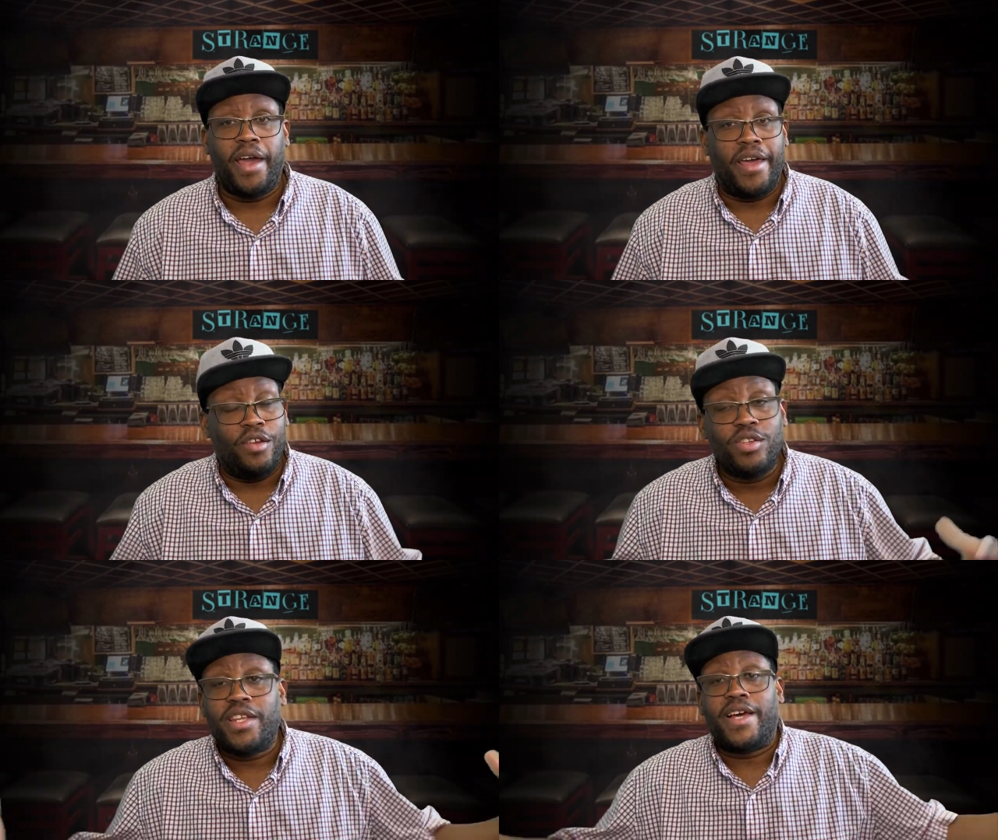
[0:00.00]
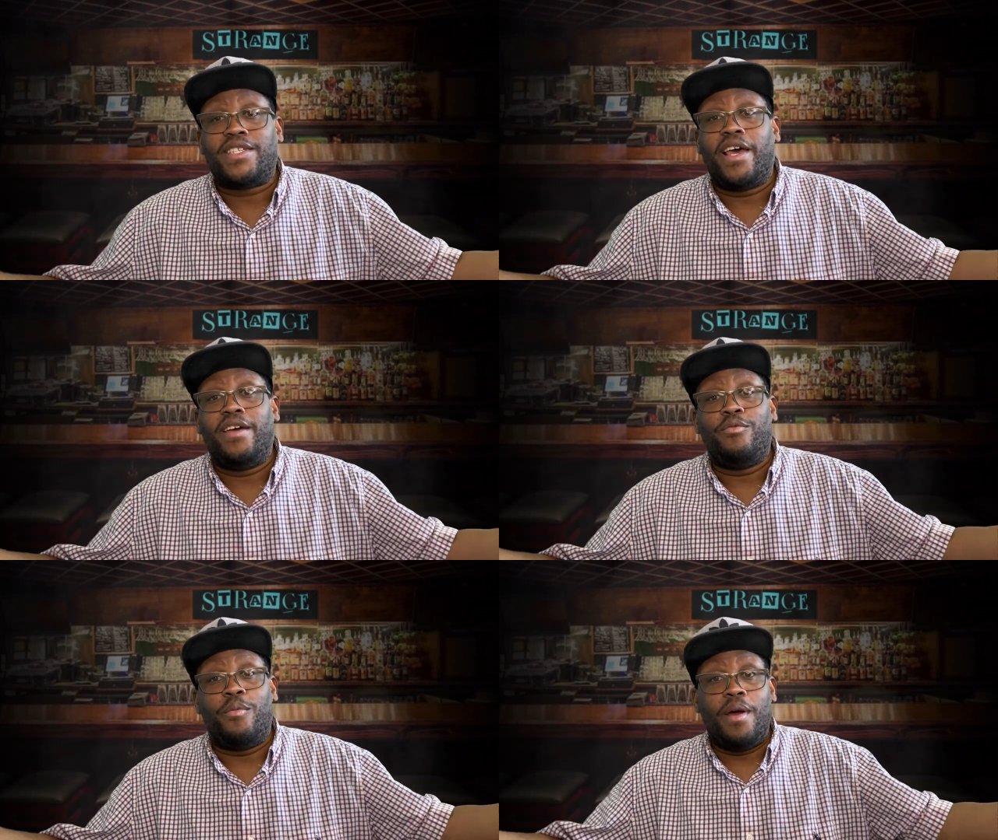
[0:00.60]
And usually I
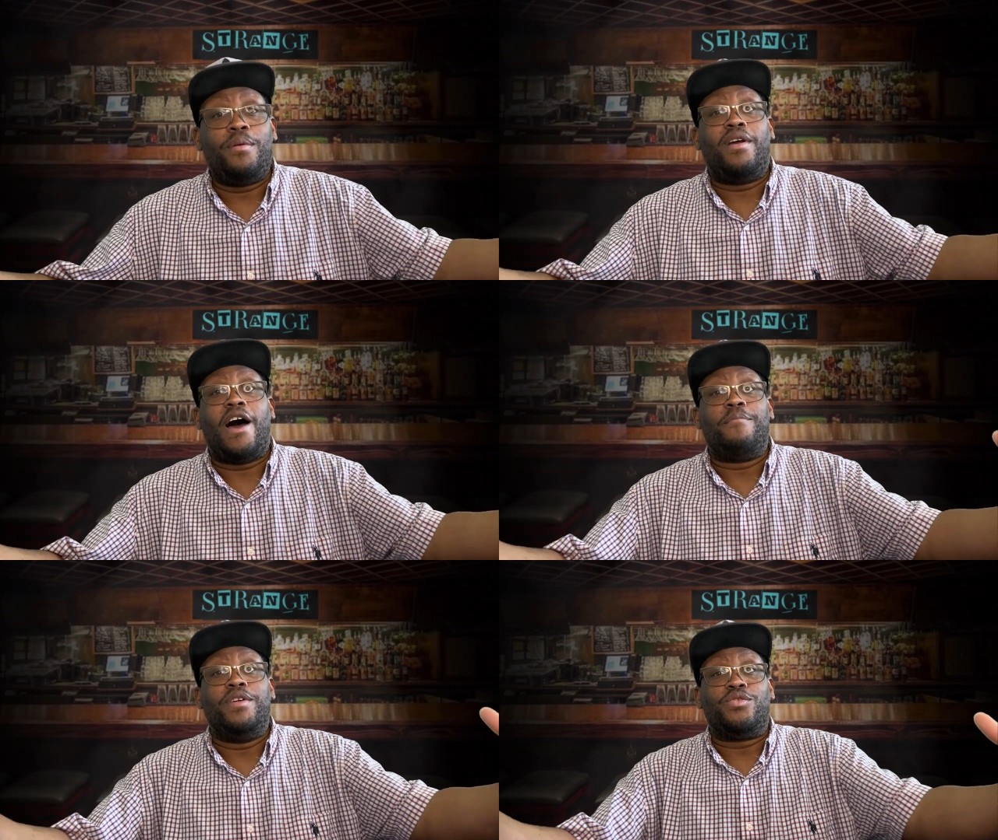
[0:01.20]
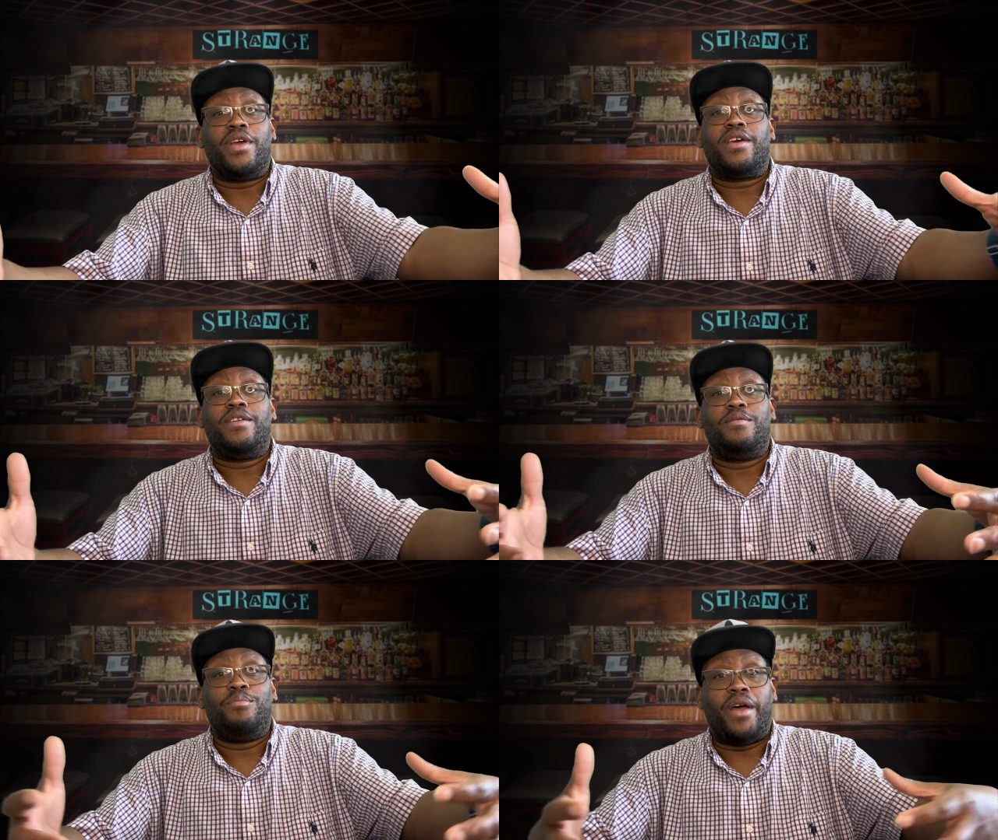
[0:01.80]
say, remember, I've been
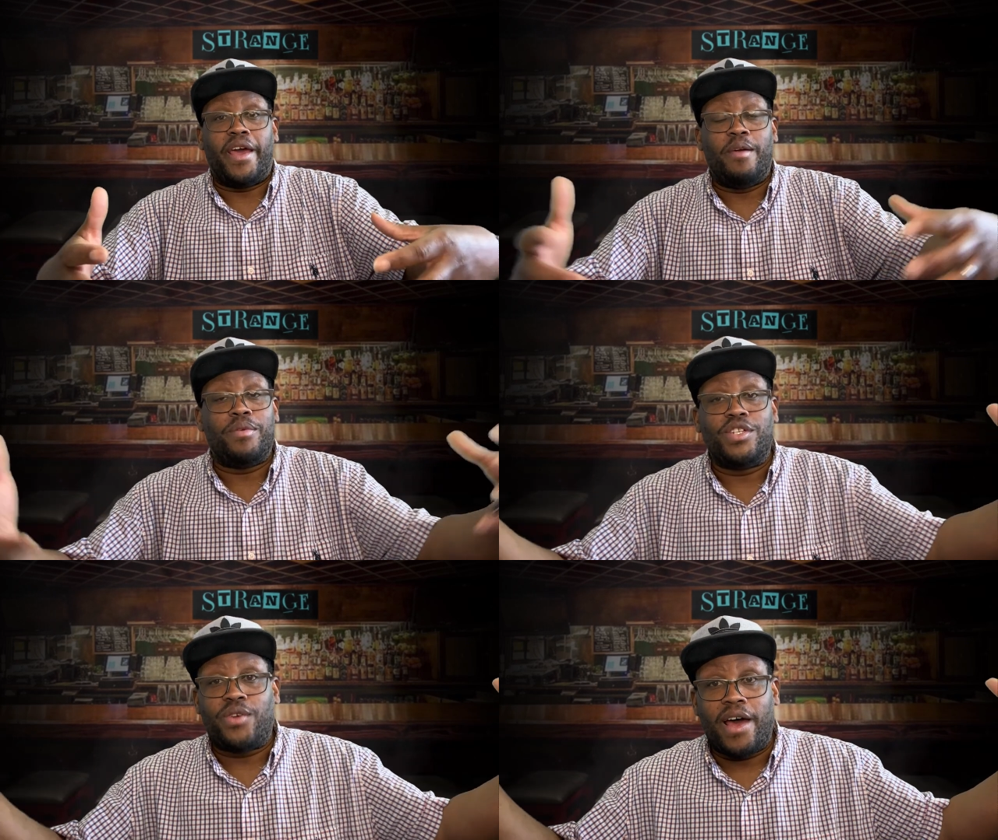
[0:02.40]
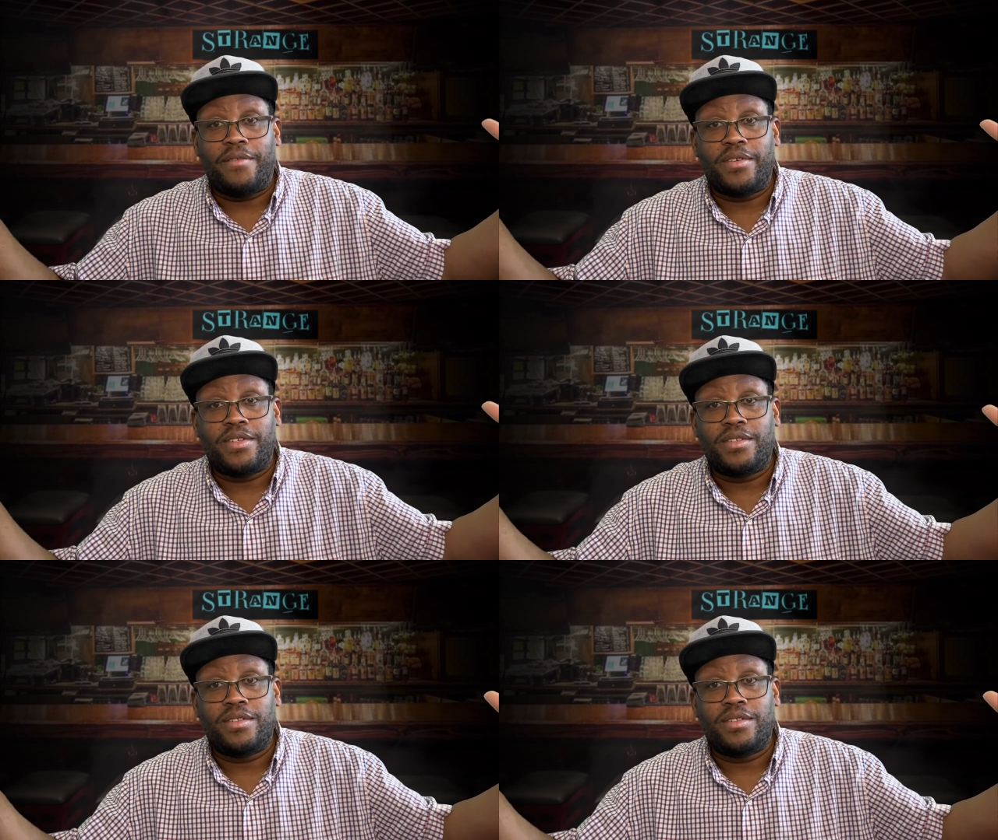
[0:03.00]
drinking, but I ain't been driving.